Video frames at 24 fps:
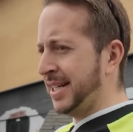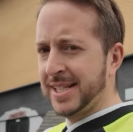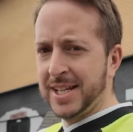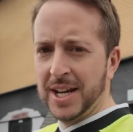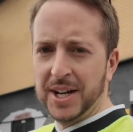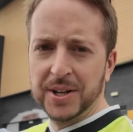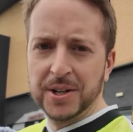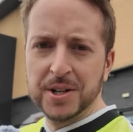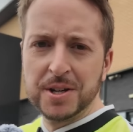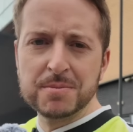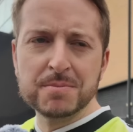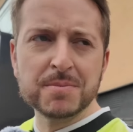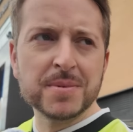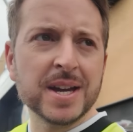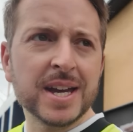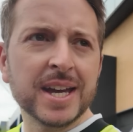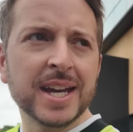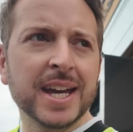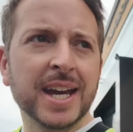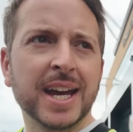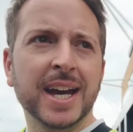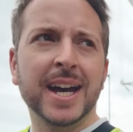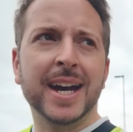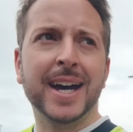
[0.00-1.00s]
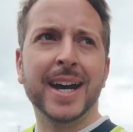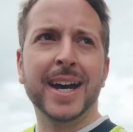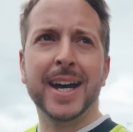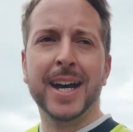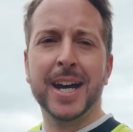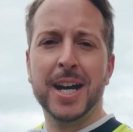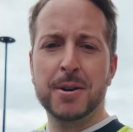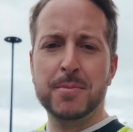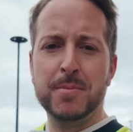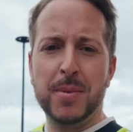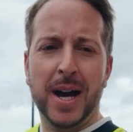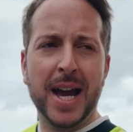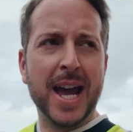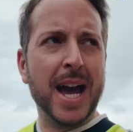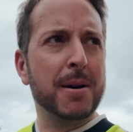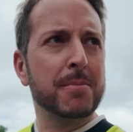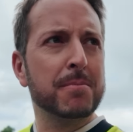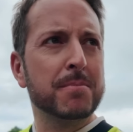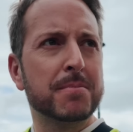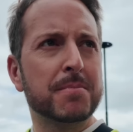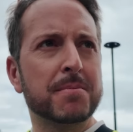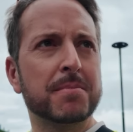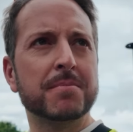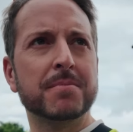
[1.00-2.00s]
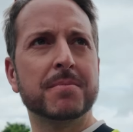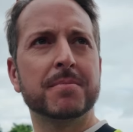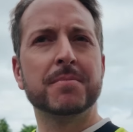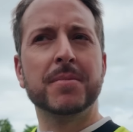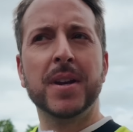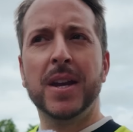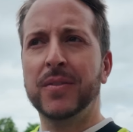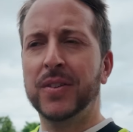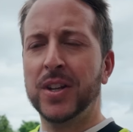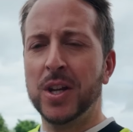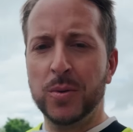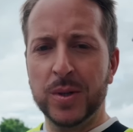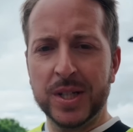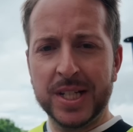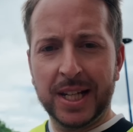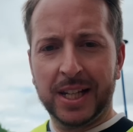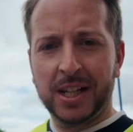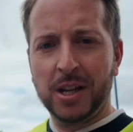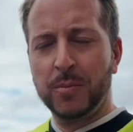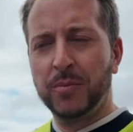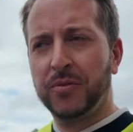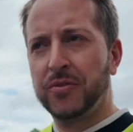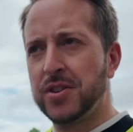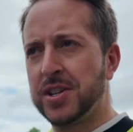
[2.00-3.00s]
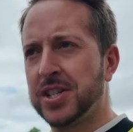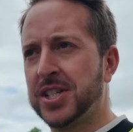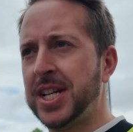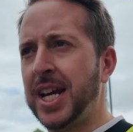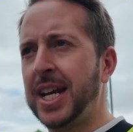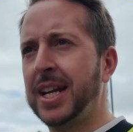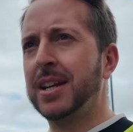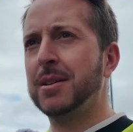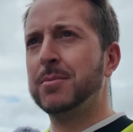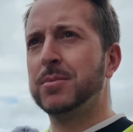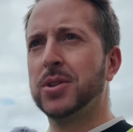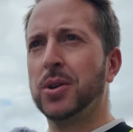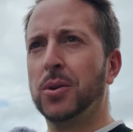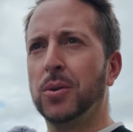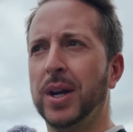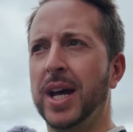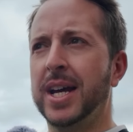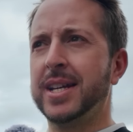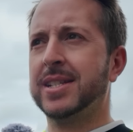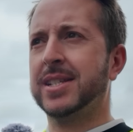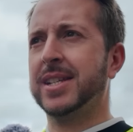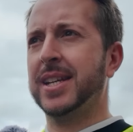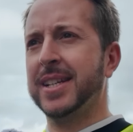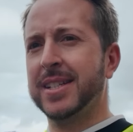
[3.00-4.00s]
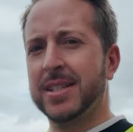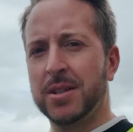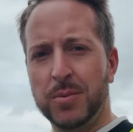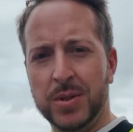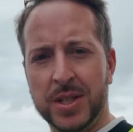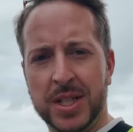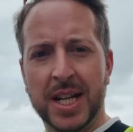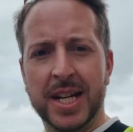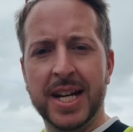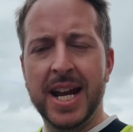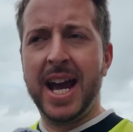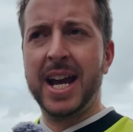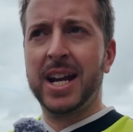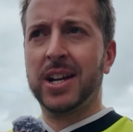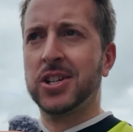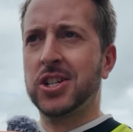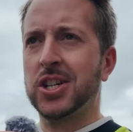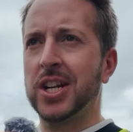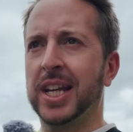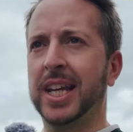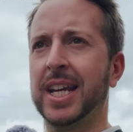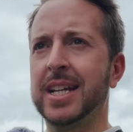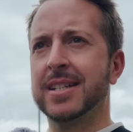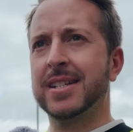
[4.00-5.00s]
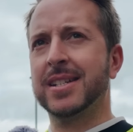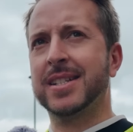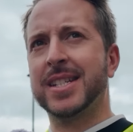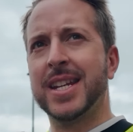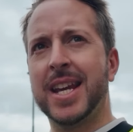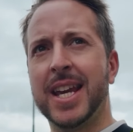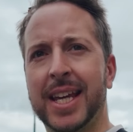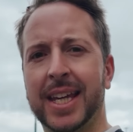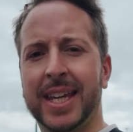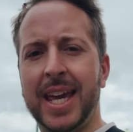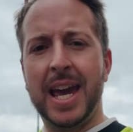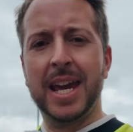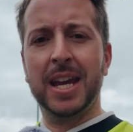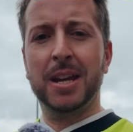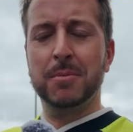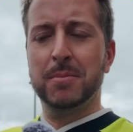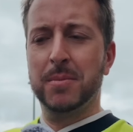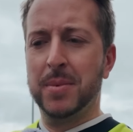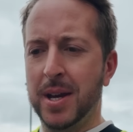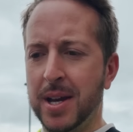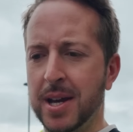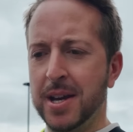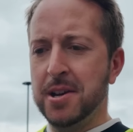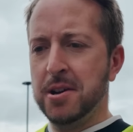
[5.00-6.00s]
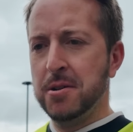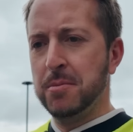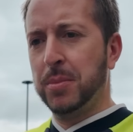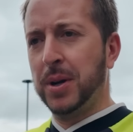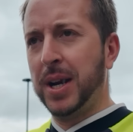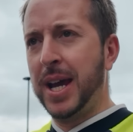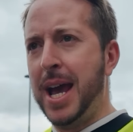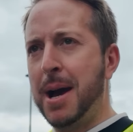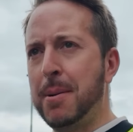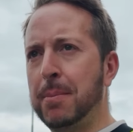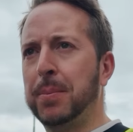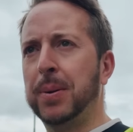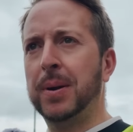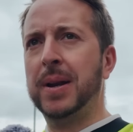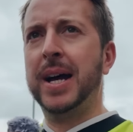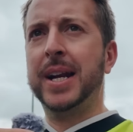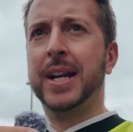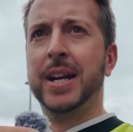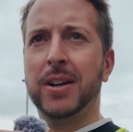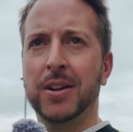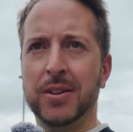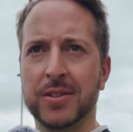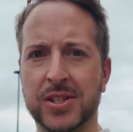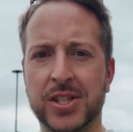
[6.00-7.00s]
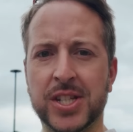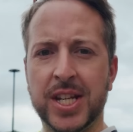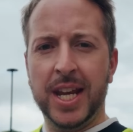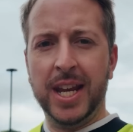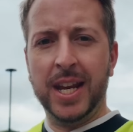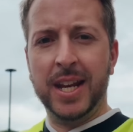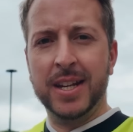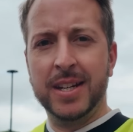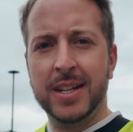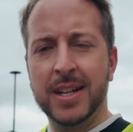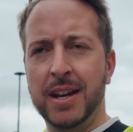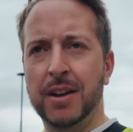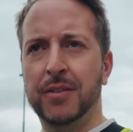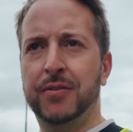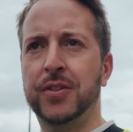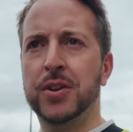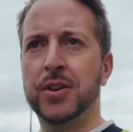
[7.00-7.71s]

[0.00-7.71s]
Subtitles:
a time. Even though we did come for a stadium tour last season, we didn't actually get to see a game, but I am planning on seeing a